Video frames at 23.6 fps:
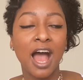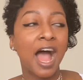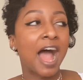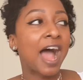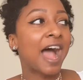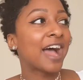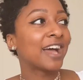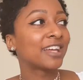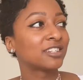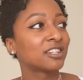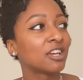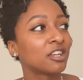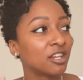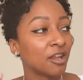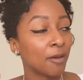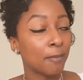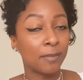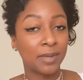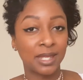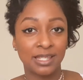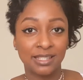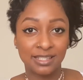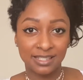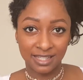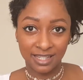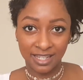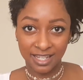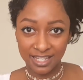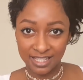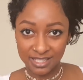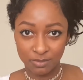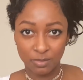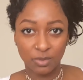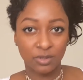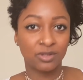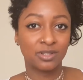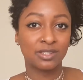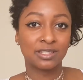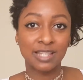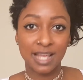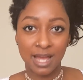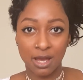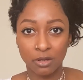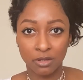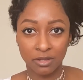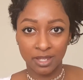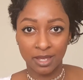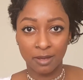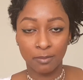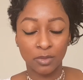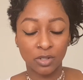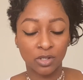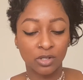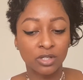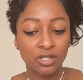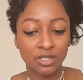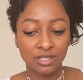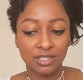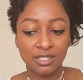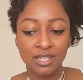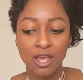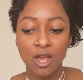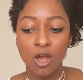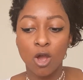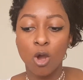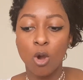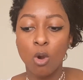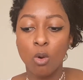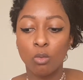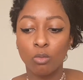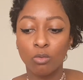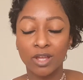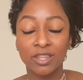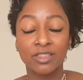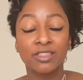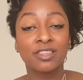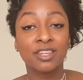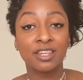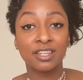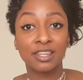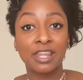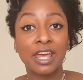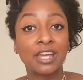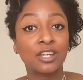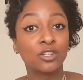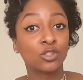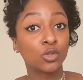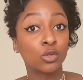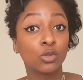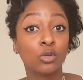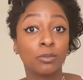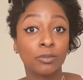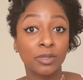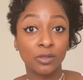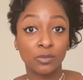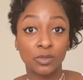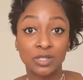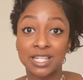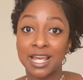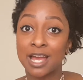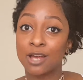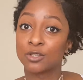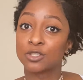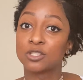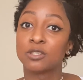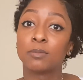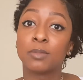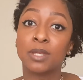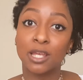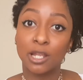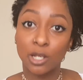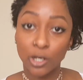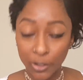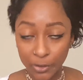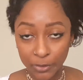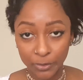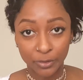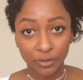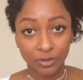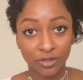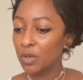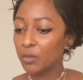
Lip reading: had an amazing experience out there, because one thing that it taught me was how to be alone.